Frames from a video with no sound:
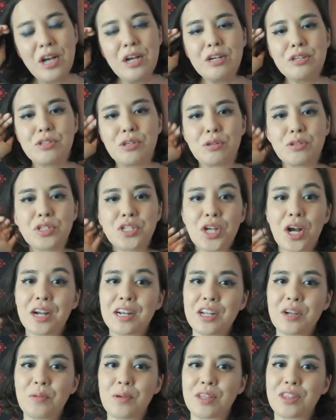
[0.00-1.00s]
So
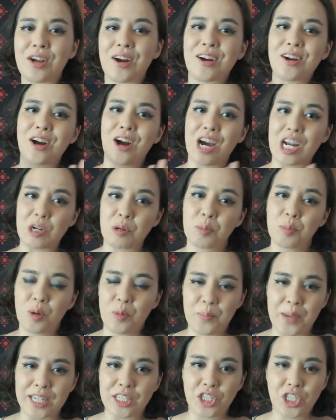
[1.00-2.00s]
starting with our honorable
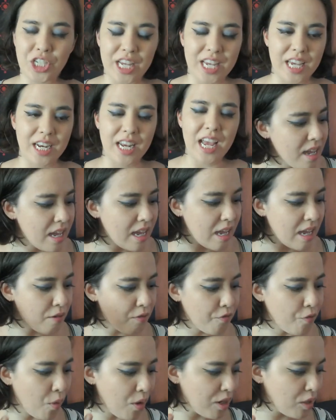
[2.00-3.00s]
mention, in
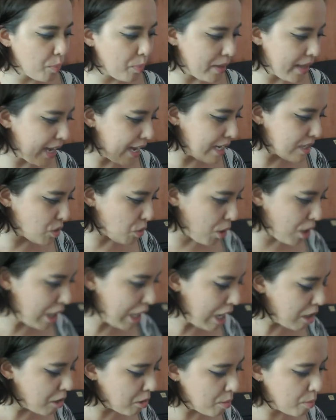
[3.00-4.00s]
fourth place or an
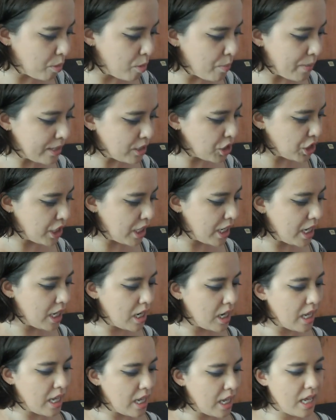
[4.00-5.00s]
honorable
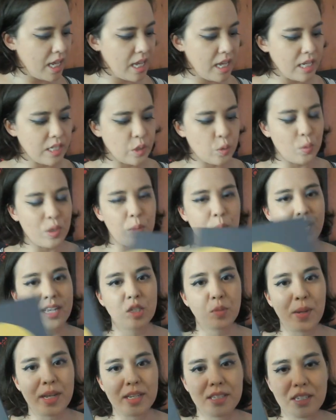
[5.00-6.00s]
mention is We Make
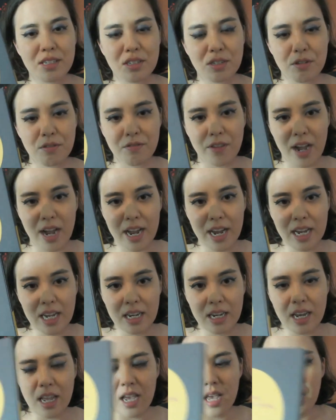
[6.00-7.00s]
Spaces
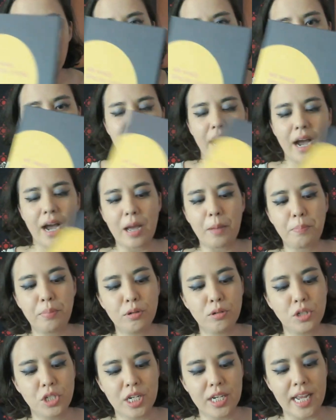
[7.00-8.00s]
Divine by
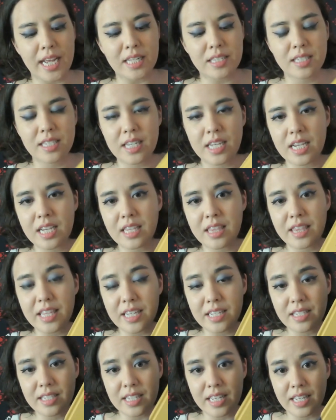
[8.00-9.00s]
Pooja Nansi.
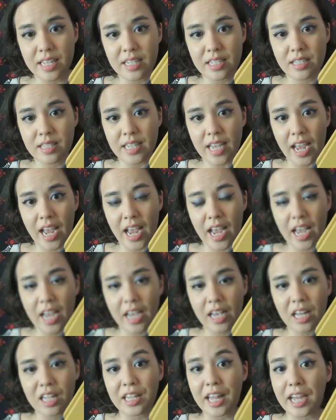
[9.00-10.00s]
This is
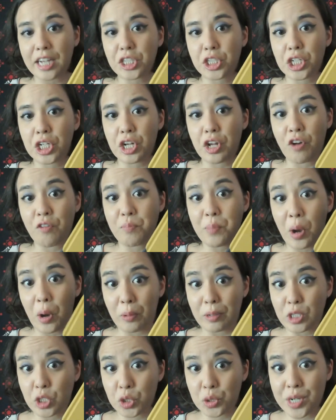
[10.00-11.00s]
a collection of
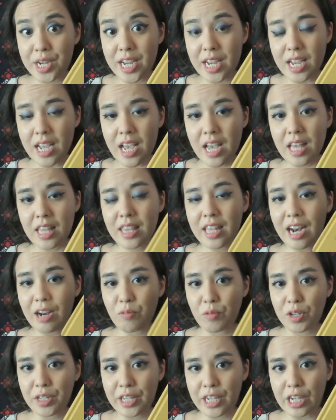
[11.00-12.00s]
poetry that I
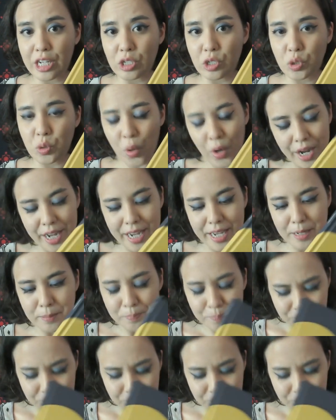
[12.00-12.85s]
really enjoyed.